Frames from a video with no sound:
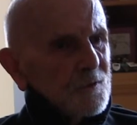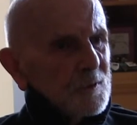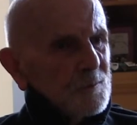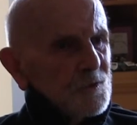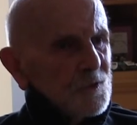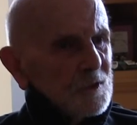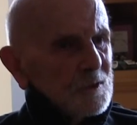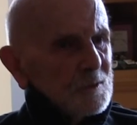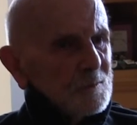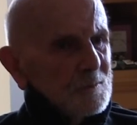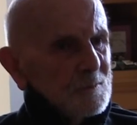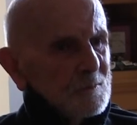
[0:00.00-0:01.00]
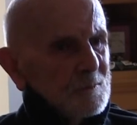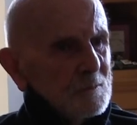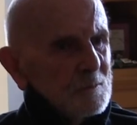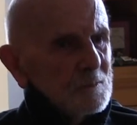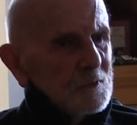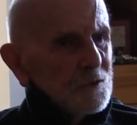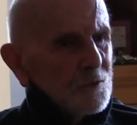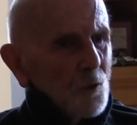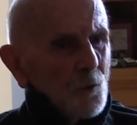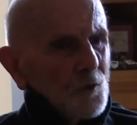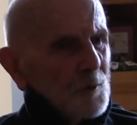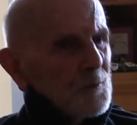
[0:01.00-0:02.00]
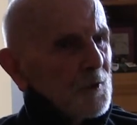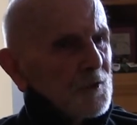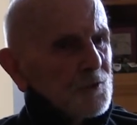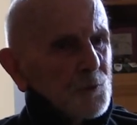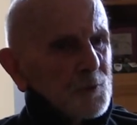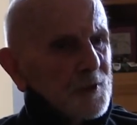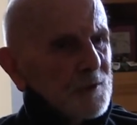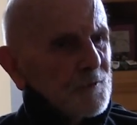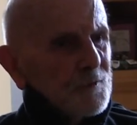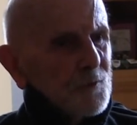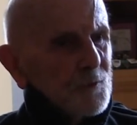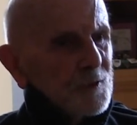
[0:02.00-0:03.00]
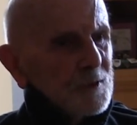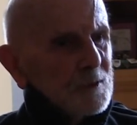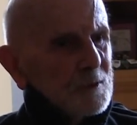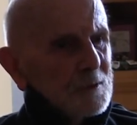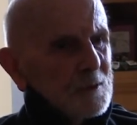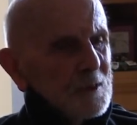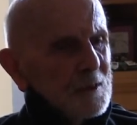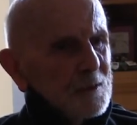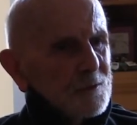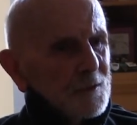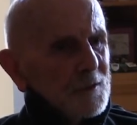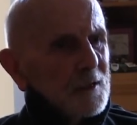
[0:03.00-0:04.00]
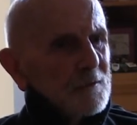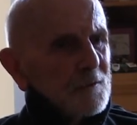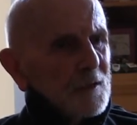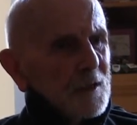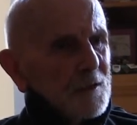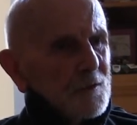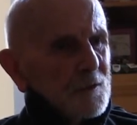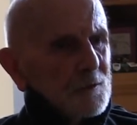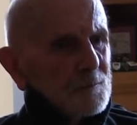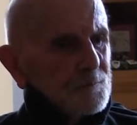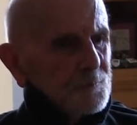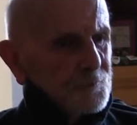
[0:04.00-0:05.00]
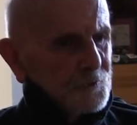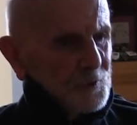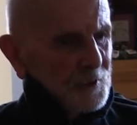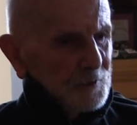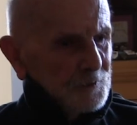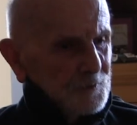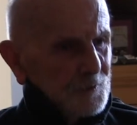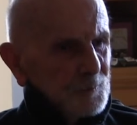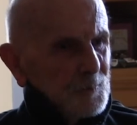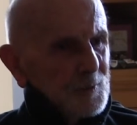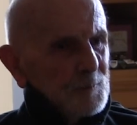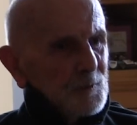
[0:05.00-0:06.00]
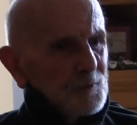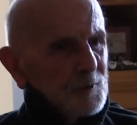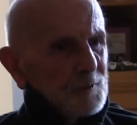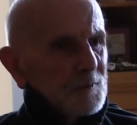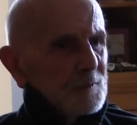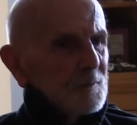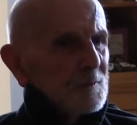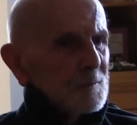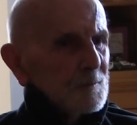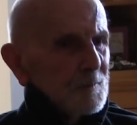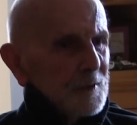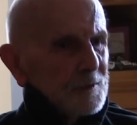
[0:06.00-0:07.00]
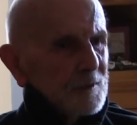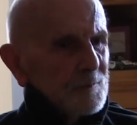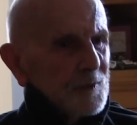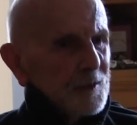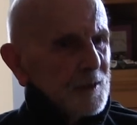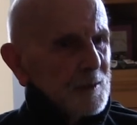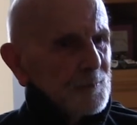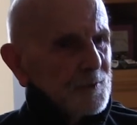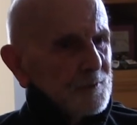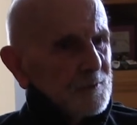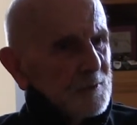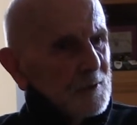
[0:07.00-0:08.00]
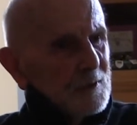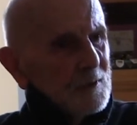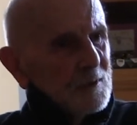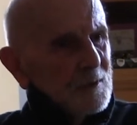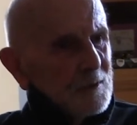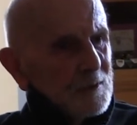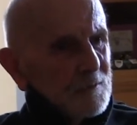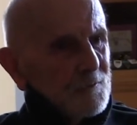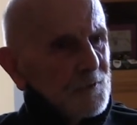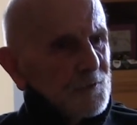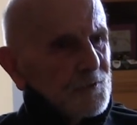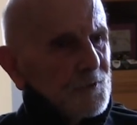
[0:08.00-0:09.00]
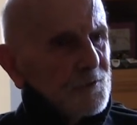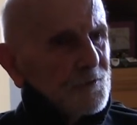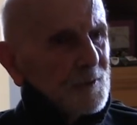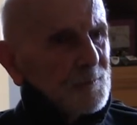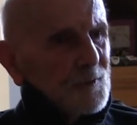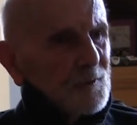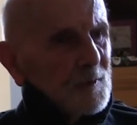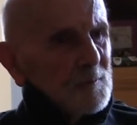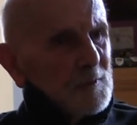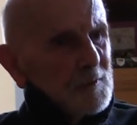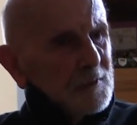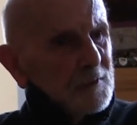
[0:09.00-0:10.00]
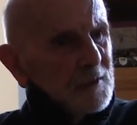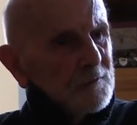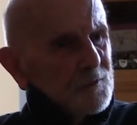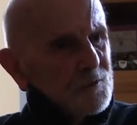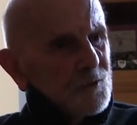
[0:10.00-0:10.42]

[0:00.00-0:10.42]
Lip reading: same job. No, the British would never do that. They'd either stare at the people and make them get up and give their seats up to them, but they never